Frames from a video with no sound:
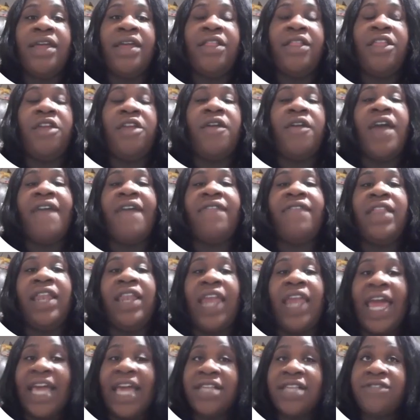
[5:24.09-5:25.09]
Then you have the
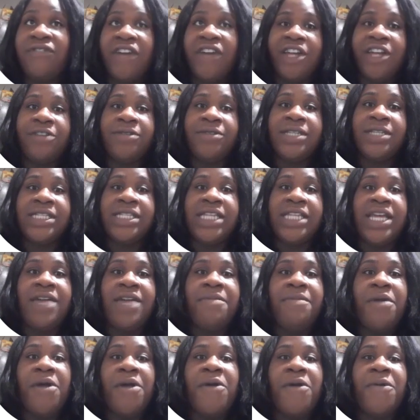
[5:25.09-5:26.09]
last final
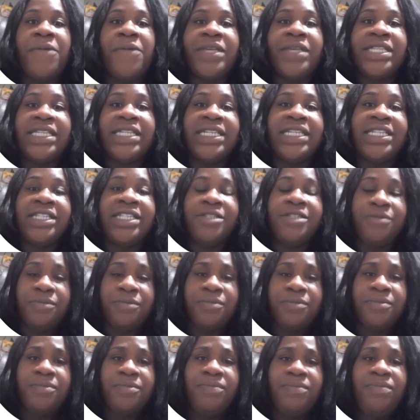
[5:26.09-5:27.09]
step, which is
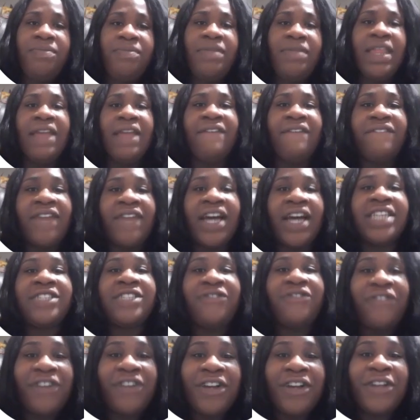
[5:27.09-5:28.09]

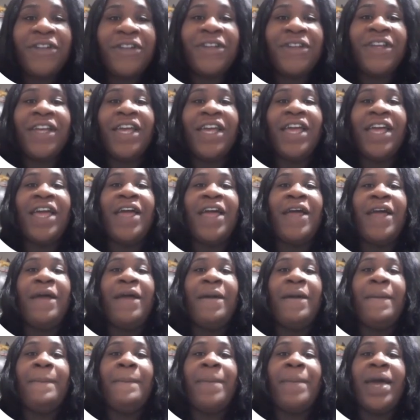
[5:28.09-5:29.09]

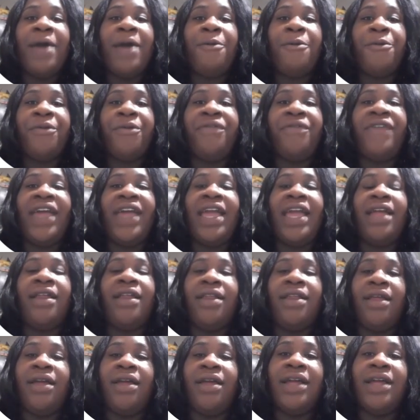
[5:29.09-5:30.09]
phosphorpyruvate
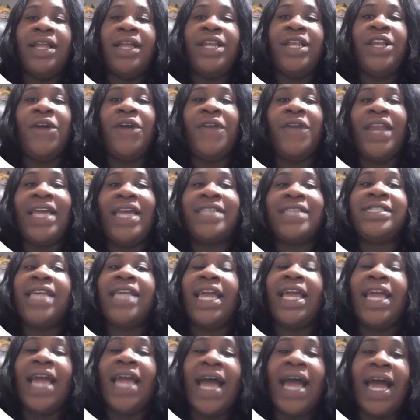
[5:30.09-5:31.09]
donates
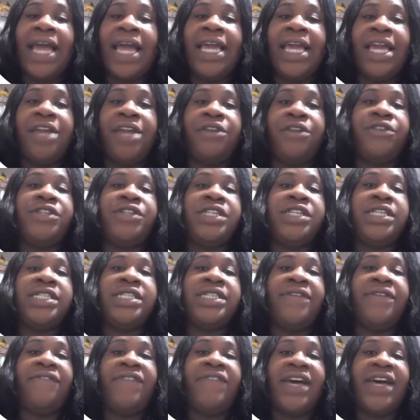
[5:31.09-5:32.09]
a high energy
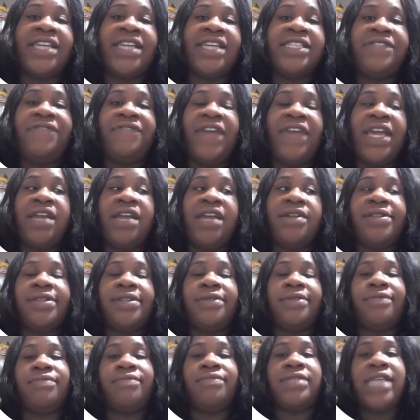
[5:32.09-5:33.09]
to phosphate
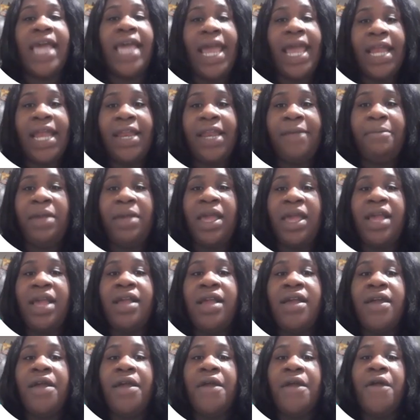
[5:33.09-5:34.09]
to
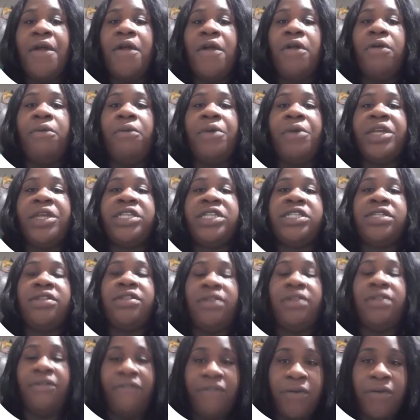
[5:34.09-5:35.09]
ADP, which
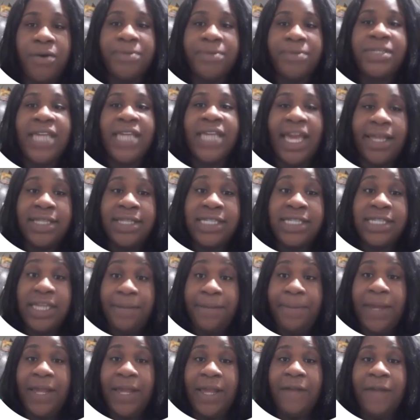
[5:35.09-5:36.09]
forms
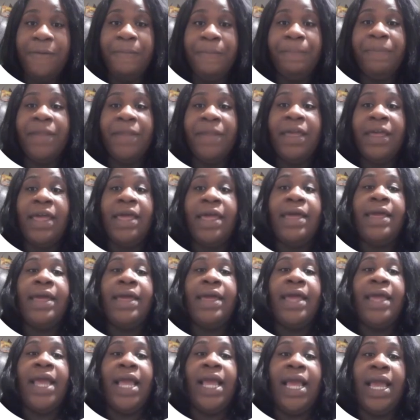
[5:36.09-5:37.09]
ATP,
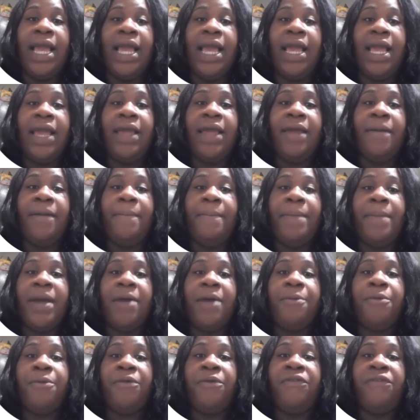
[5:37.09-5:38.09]
and
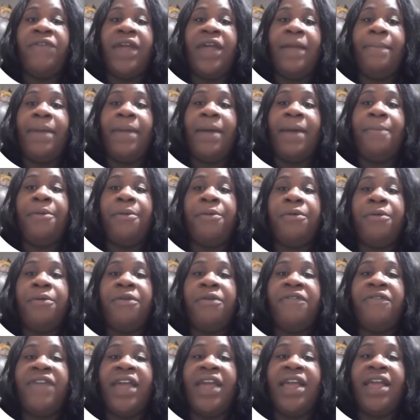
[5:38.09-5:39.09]
pyruvate by
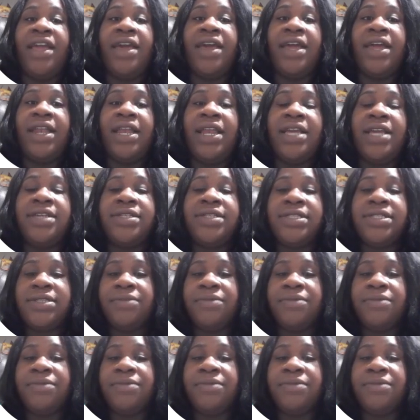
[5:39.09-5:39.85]
pyruvate kinase.